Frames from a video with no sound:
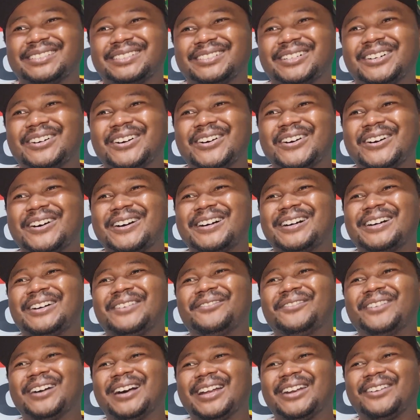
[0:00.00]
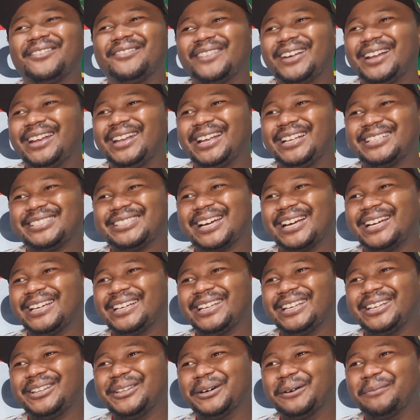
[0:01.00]
Oh, man like
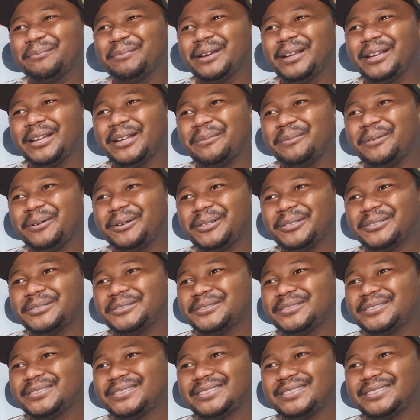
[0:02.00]
Tanguy Ndombele, bro.